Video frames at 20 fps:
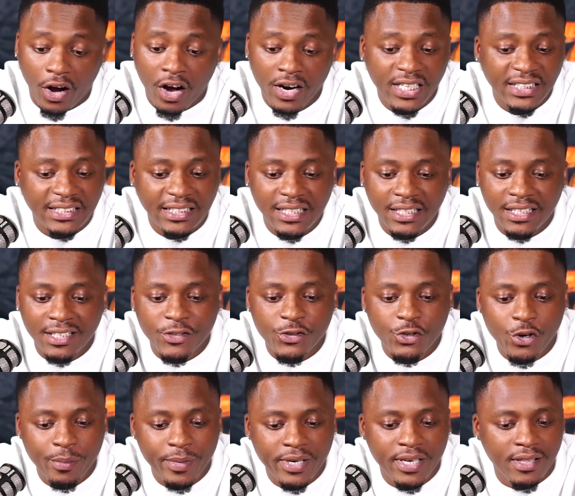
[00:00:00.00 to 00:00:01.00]
Honestly, there's
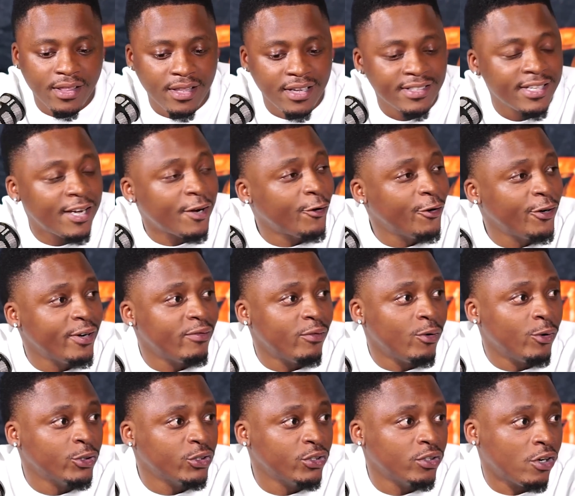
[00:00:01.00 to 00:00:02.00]
so many things I could have
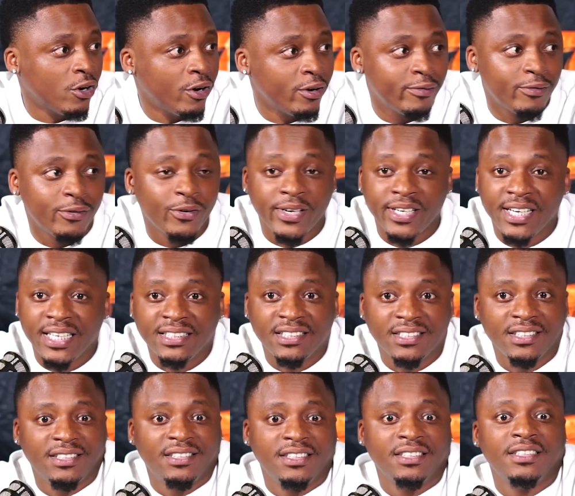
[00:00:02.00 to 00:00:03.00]
also gone for and I
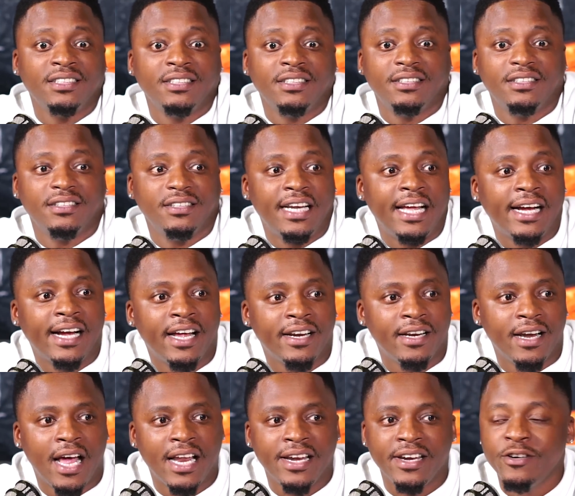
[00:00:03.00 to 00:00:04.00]
just didn't. Like
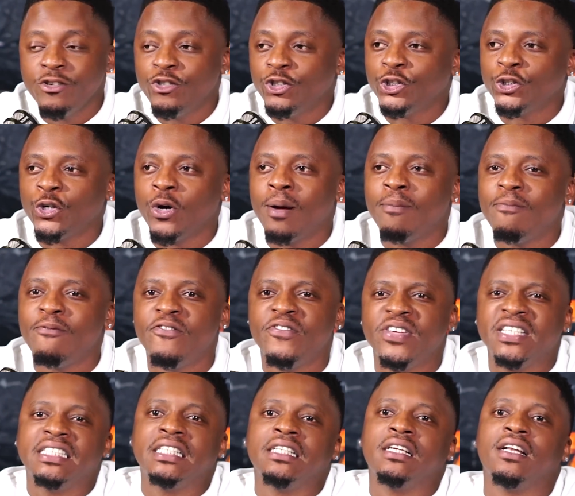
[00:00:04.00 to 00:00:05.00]
I didn't show up
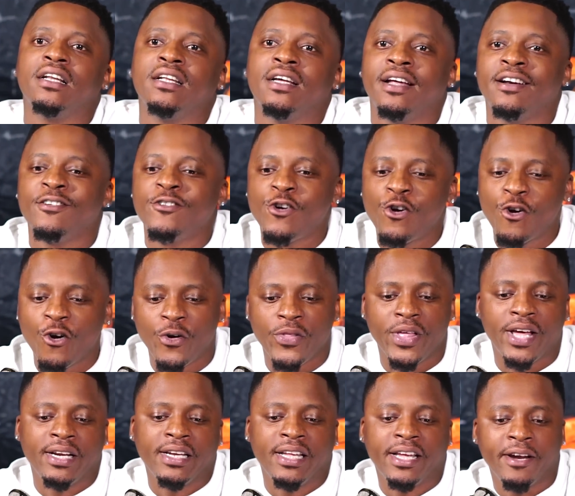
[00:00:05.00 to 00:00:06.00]
physically. I didn't go
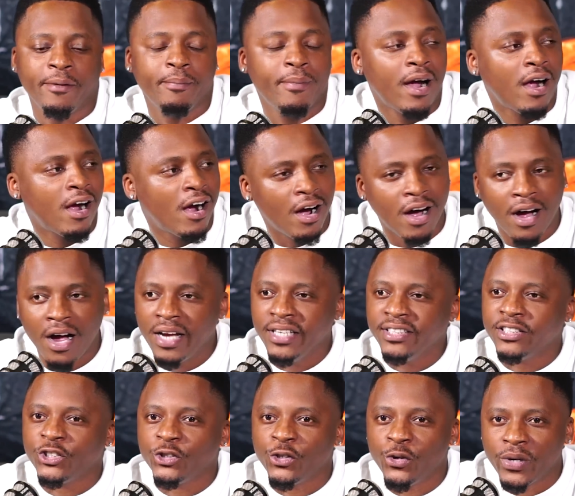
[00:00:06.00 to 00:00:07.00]
there and get in my car and
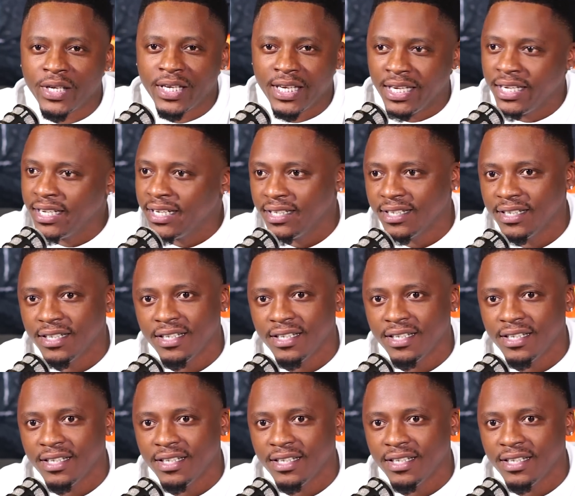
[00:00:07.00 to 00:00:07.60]
just go get it.